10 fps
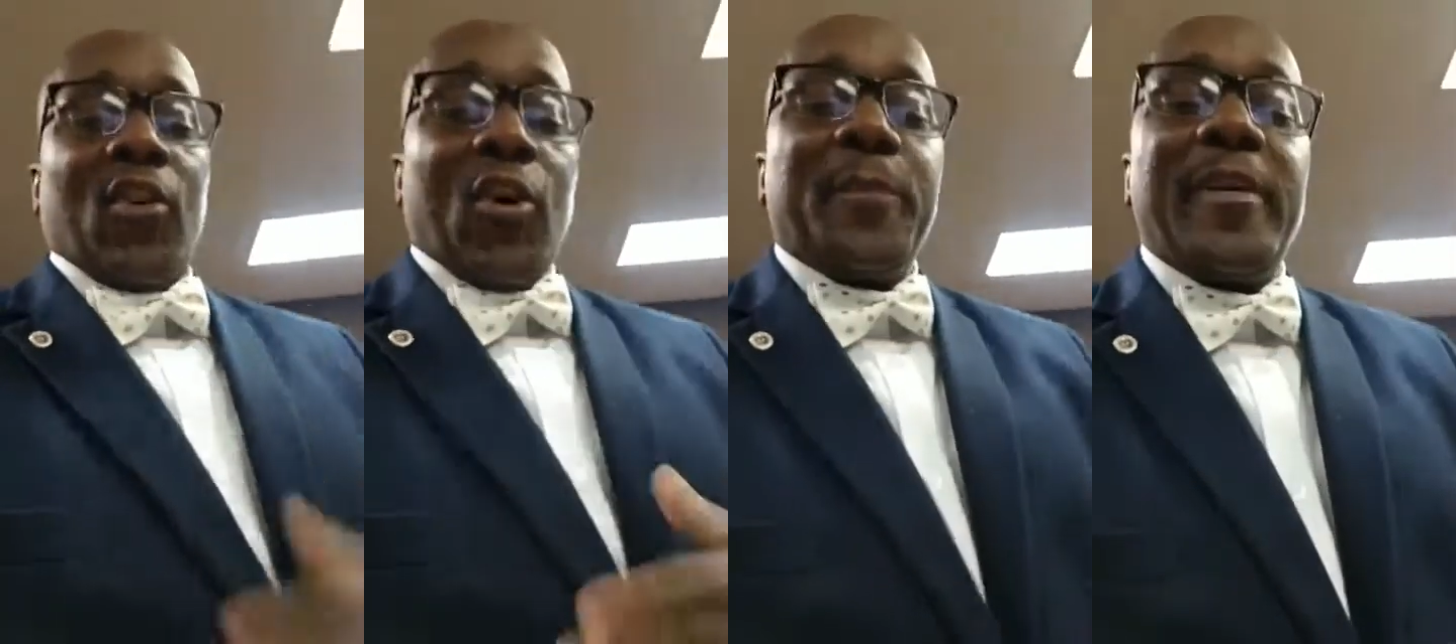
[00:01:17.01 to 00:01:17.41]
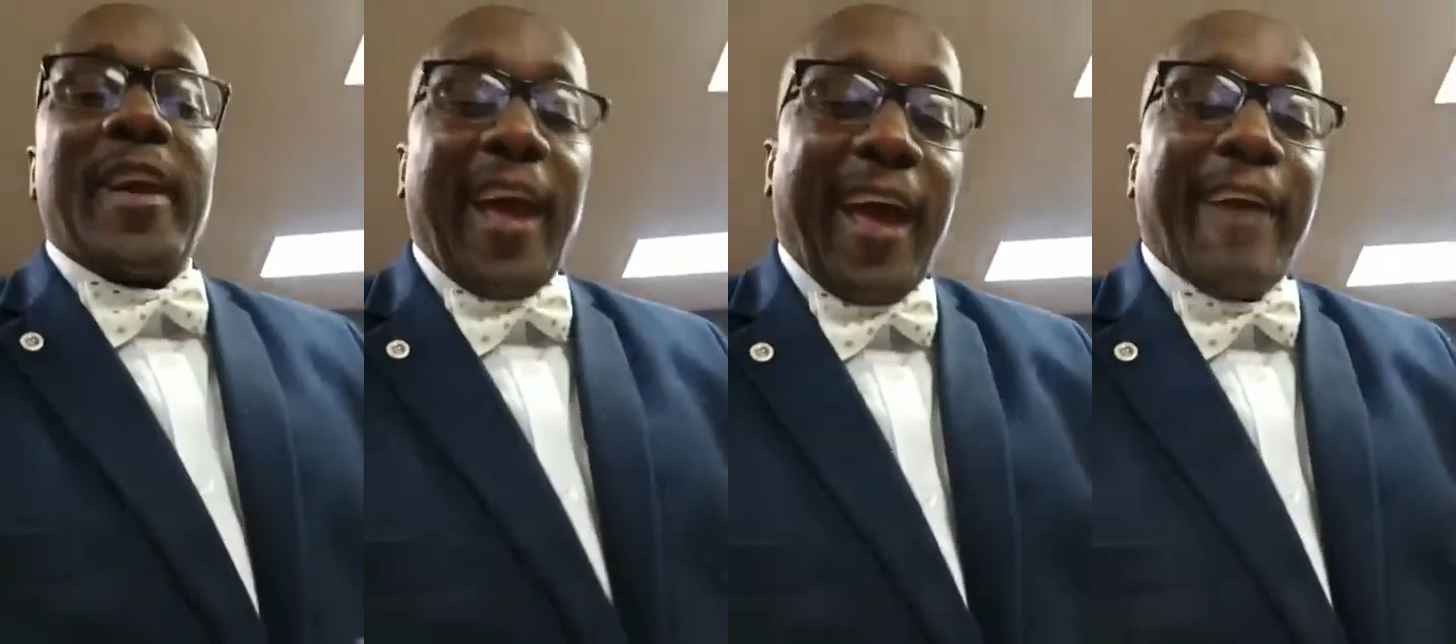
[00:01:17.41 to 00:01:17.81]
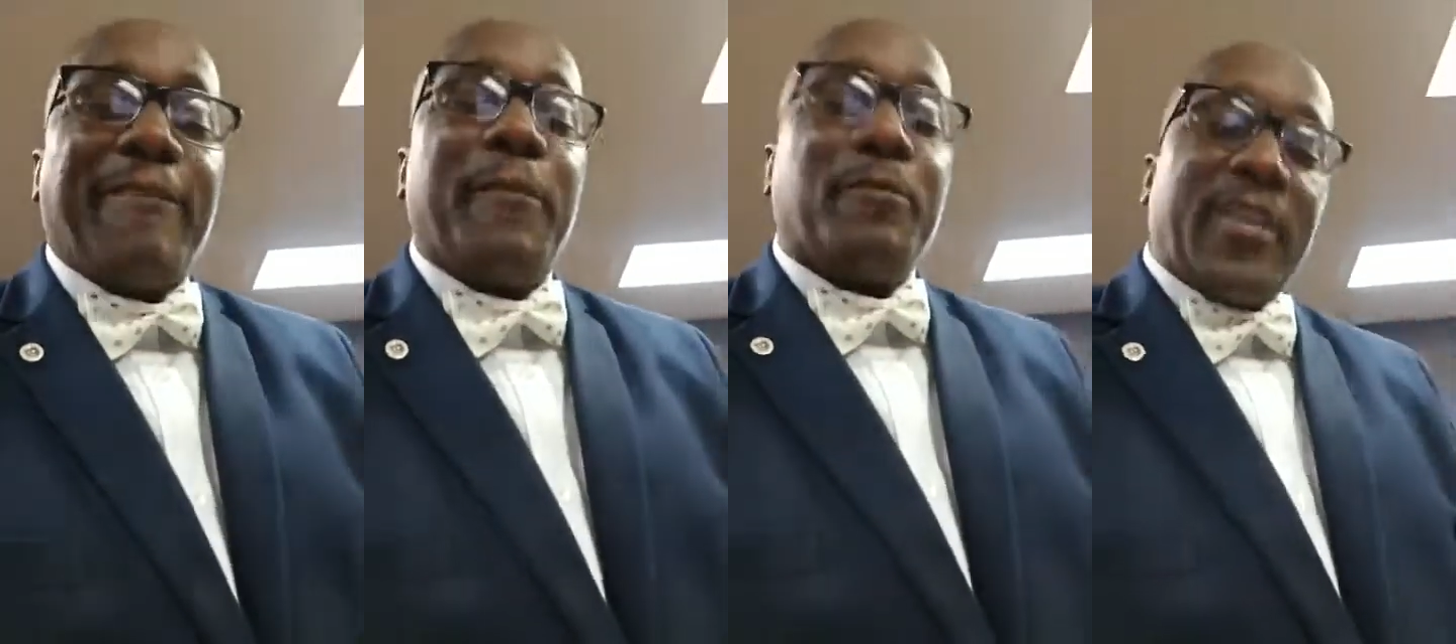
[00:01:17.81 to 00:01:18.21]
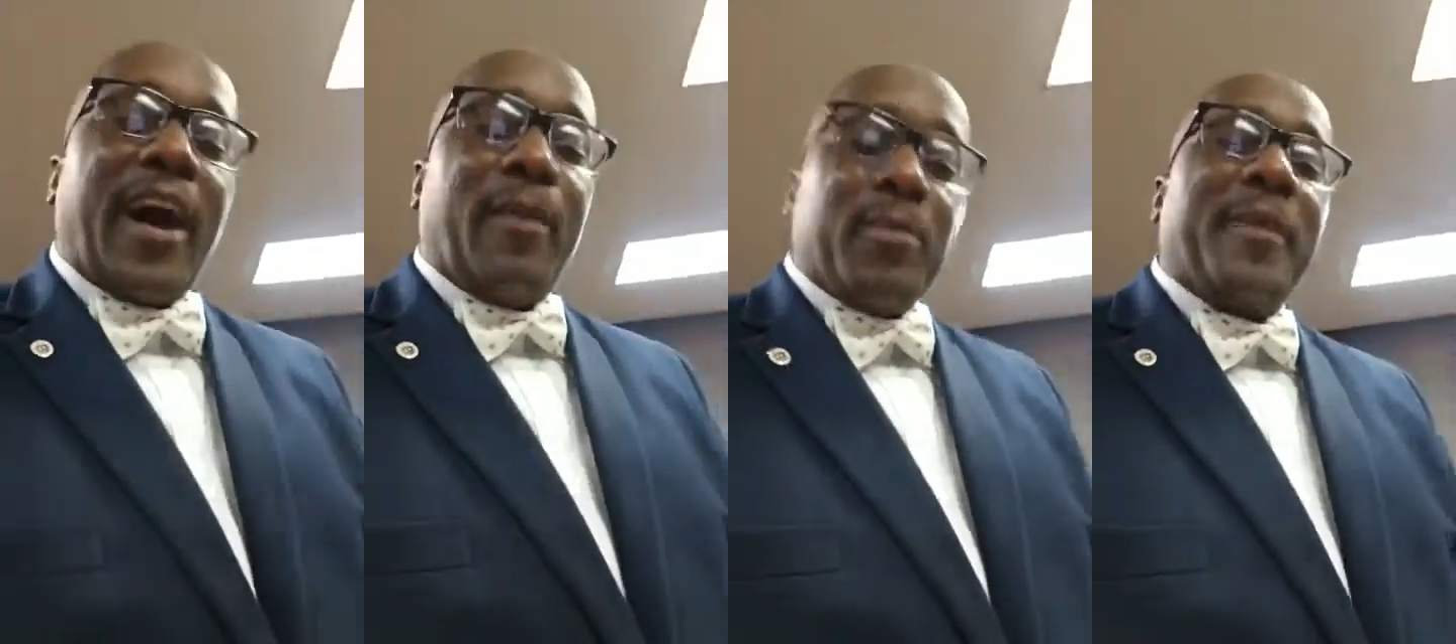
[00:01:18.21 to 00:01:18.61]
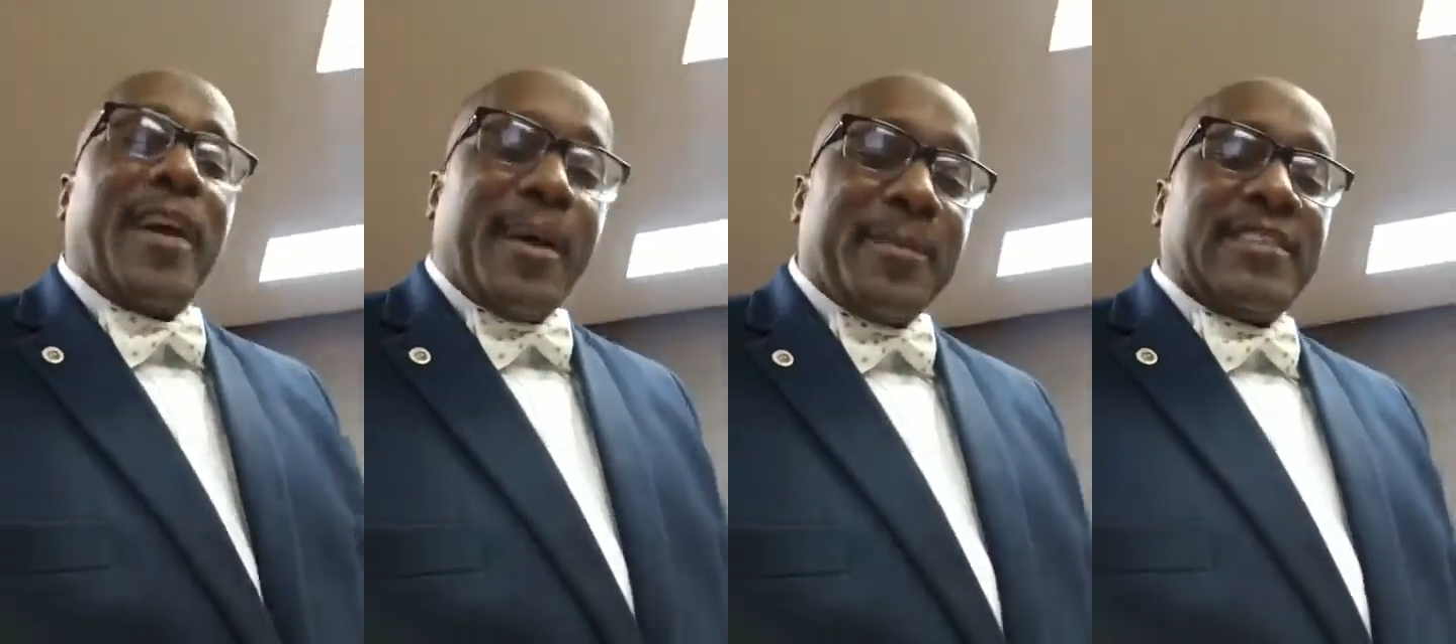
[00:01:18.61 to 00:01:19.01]
On behalf of Brother Albert
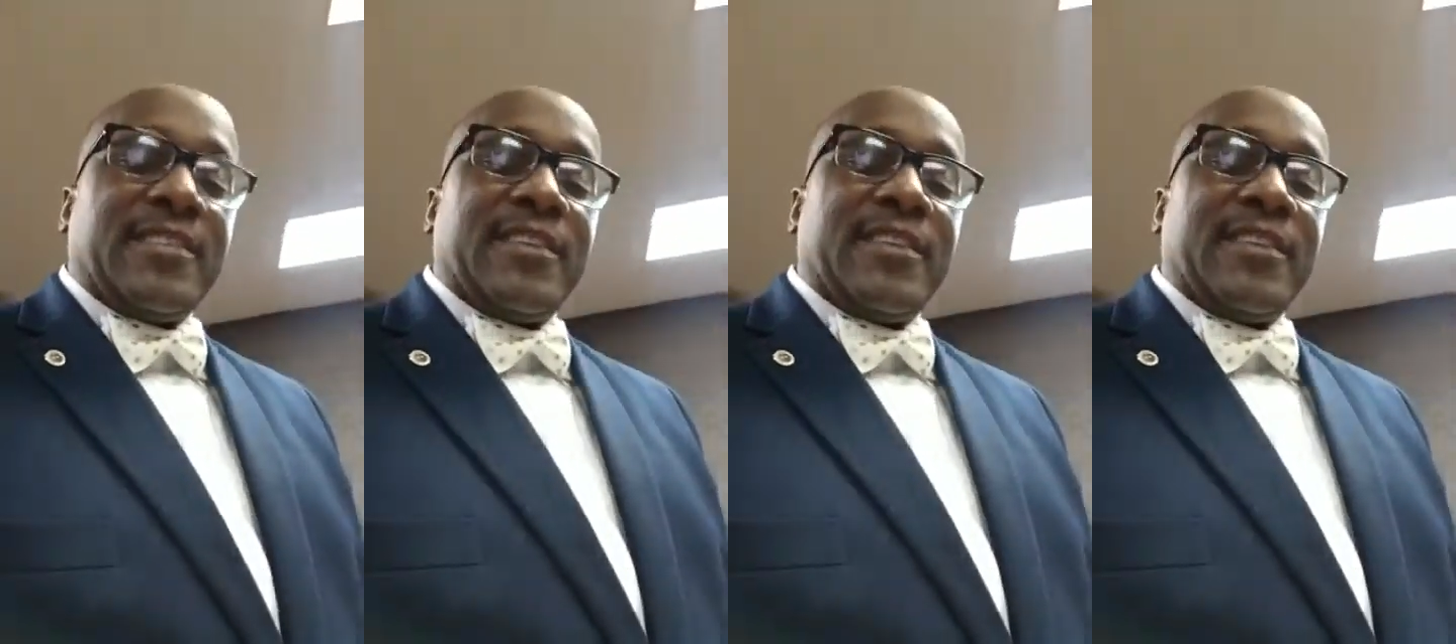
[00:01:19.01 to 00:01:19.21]
Muhammad